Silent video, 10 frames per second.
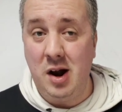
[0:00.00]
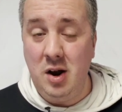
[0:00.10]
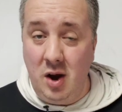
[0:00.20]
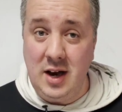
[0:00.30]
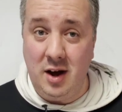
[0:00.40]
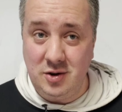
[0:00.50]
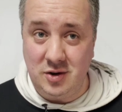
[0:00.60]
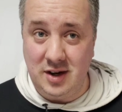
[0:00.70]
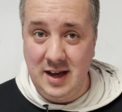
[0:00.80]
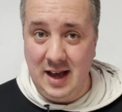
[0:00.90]

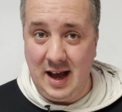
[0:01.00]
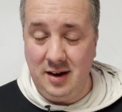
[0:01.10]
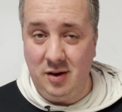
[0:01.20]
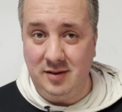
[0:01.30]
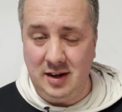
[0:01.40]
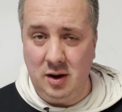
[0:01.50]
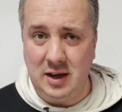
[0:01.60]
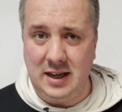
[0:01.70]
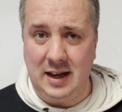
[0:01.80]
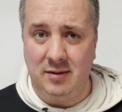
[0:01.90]

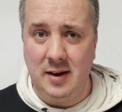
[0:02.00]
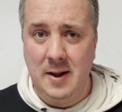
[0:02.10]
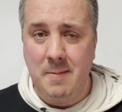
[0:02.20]
999 years.